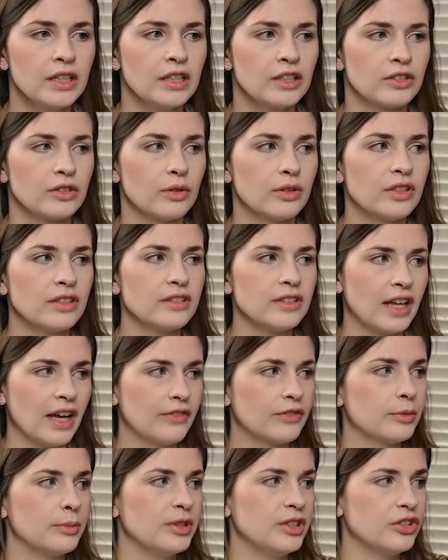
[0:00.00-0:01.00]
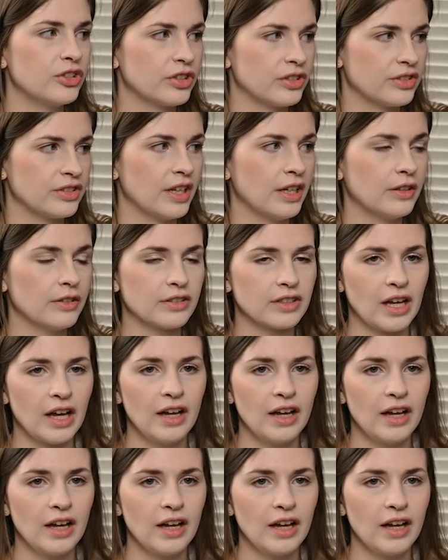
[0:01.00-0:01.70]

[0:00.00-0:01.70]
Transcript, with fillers: So it doesn't have to be just sales.